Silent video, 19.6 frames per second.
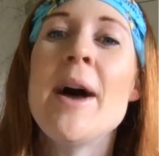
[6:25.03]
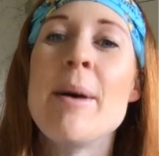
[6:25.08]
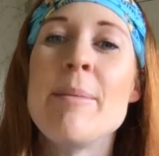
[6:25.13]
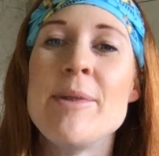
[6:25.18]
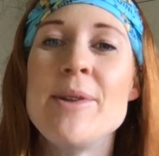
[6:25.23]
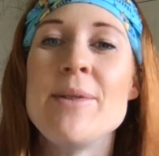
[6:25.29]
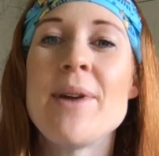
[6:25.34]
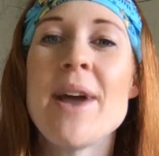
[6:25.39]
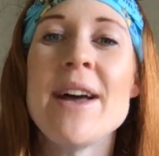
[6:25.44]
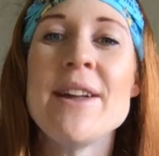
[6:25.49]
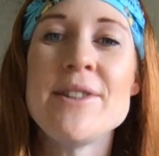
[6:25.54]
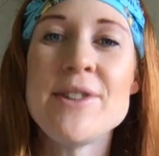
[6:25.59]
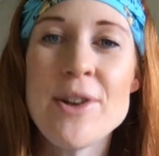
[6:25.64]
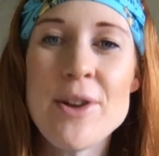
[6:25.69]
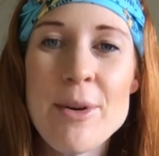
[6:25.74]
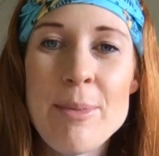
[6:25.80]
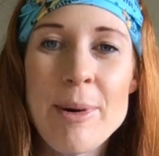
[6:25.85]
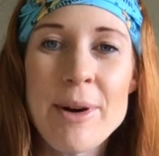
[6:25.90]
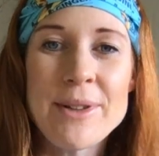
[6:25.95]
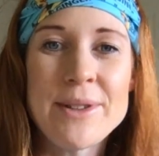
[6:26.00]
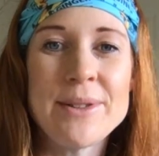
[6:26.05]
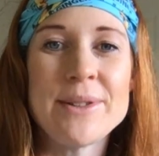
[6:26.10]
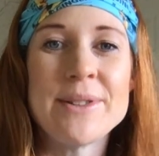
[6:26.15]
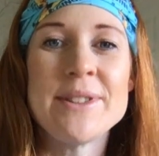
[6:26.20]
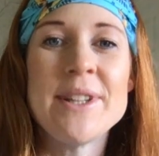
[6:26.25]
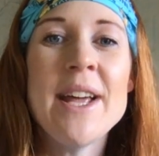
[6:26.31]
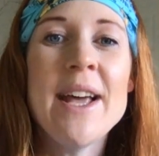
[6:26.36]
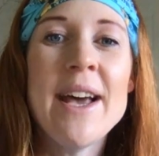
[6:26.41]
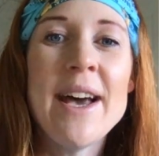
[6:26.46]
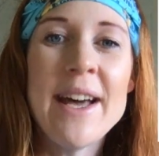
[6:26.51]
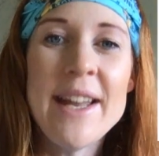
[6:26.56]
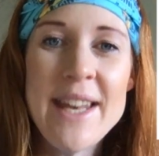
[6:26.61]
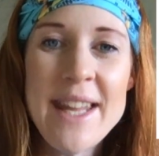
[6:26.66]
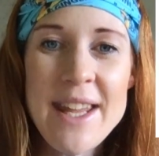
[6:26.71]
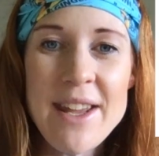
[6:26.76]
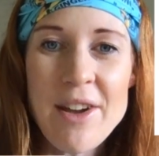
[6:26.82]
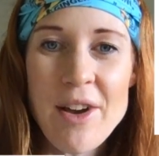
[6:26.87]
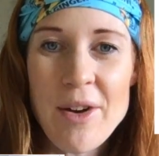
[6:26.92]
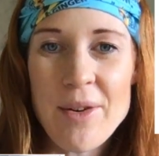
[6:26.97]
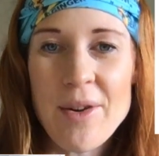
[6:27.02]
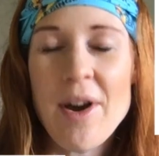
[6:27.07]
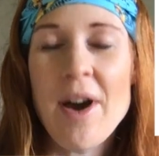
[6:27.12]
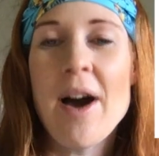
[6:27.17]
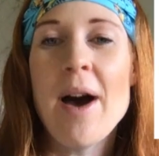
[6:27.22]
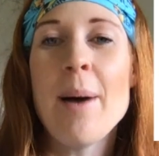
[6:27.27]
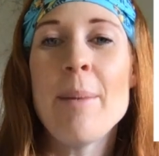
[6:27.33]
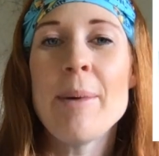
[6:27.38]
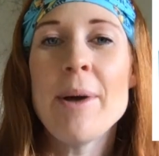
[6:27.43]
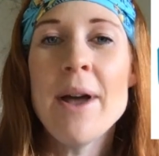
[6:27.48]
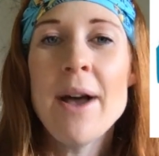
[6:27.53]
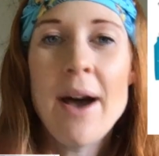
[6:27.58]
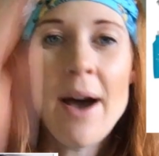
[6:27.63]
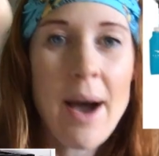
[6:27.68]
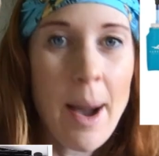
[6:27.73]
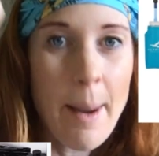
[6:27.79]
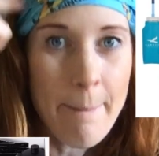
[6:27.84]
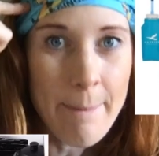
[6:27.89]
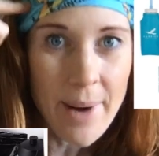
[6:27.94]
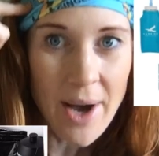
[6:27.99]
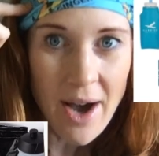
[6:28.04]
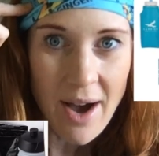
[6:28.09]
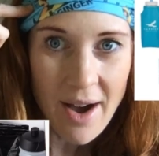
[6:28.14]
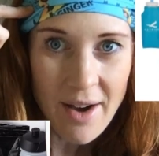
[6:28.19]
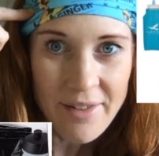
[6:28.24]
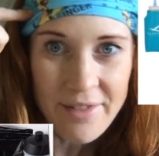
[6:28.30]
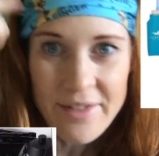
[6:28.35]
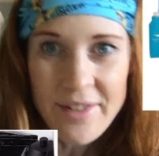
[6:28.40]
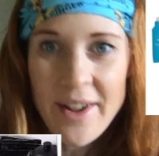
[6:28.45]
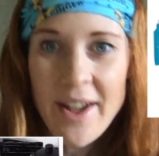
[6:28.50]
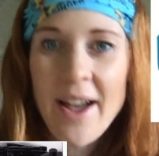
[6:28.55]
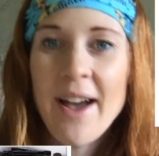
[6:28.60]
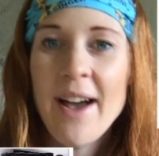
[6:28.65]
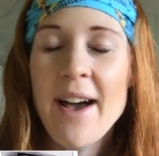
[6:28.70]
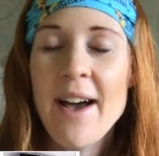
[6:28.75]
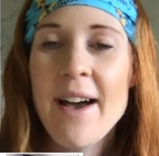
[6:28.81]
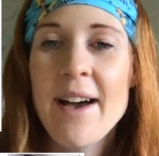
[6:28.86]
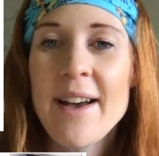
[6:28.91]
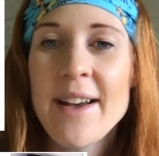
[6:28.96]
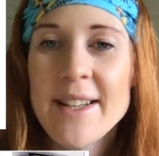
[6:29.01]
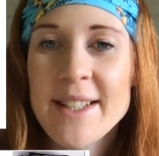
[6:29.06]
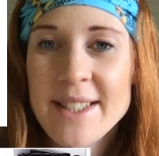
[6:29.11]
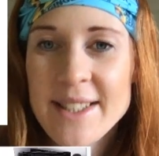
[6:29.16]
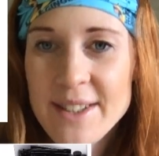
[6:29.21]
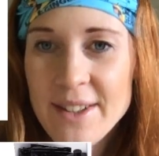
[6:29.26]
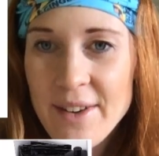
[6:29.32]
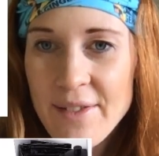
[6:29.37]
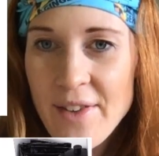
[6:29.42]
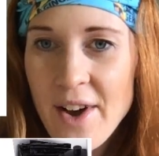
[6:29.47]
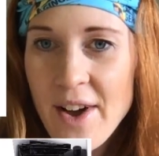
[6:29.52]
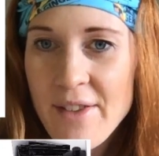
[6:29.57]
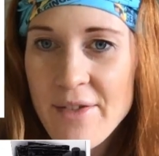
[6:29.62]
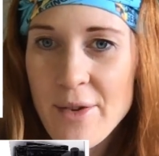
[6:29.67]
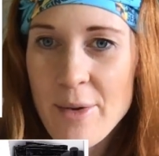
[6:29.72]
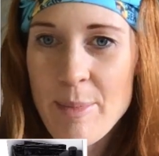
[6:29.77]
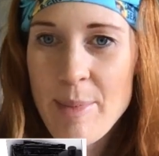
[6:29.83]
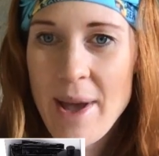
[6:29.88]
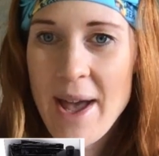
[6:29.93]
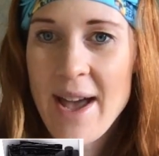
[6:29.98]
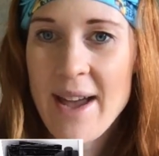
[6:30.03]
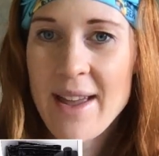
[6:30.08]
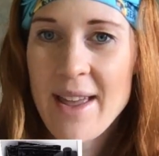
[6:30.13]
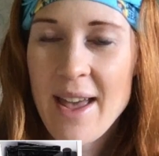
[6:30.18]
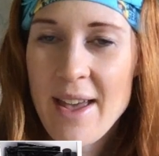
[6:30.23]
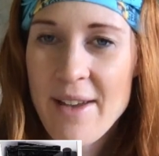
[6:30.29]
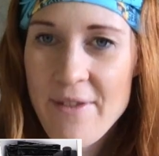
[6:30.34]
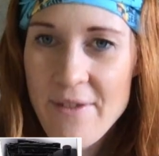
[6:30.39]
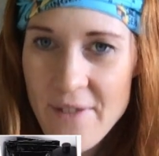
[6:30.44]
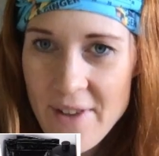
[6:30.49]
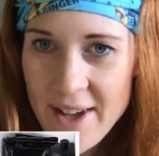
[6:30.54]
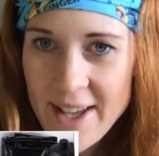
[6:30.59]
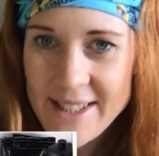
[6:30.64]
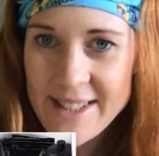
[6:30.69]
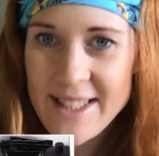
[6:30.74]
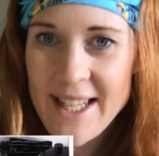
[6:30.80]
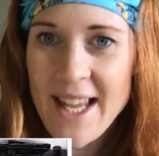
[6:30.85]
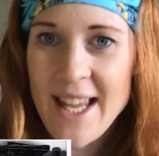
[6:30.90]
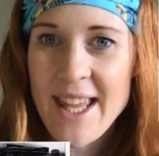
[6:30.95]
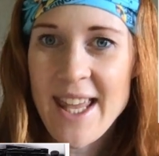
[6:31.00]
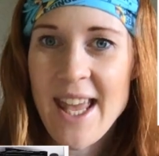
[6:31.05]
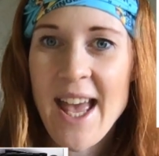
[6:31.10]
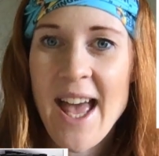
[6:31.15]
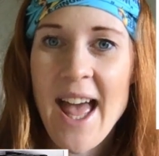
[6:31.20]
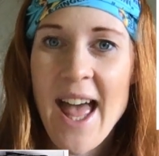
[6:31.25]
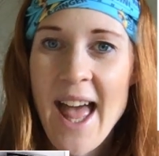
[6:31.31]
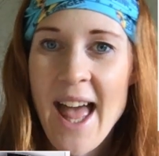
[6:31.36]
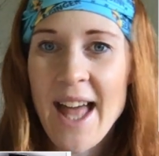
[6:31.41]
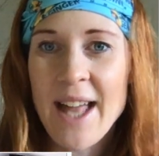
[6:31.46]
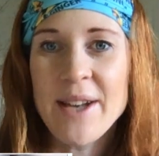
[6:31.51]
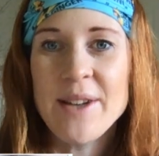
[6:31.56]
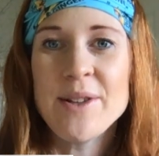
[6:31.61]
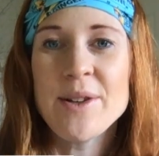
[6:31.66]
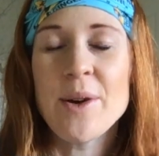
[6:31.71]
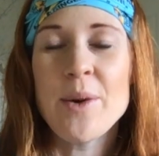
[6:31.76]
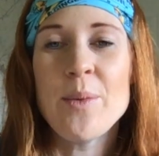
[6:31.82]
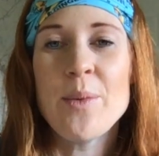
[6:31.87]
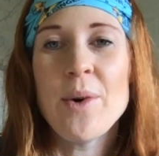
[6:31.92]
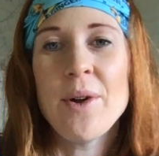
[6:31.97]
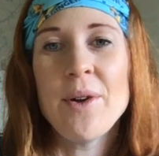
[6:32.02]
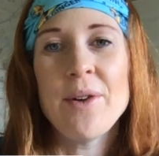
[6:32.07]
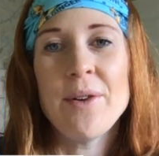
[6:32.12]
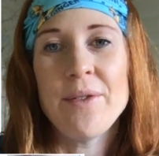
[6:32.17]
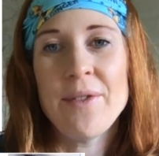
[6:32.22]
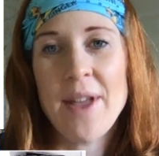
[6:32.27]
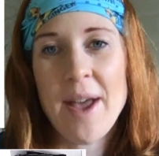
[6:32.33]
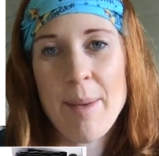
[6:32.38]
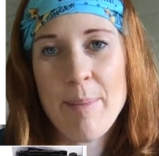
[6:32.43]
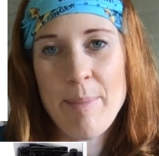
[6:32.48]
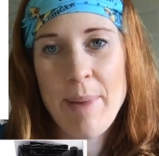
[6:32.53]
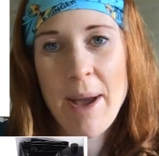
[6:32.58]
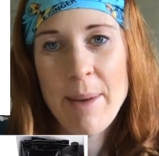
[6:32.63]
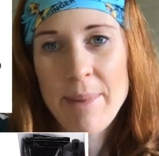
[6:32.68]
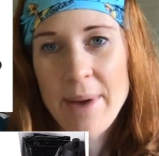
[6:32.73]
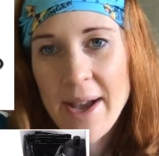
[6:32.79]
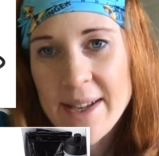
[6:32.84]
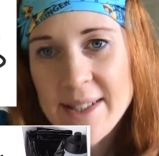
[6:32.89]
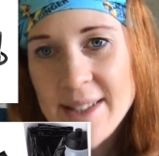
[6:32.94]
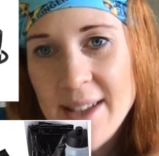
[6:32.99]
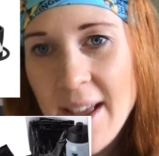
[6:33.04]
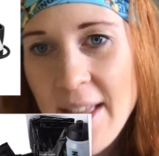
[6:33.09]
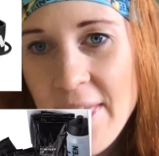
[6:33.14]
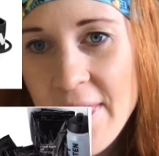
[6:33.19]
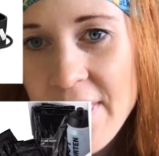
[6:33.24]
But you get two bottles, an eco cup, a buff, a survival bag, a first aid kit, and one of their backpacks. I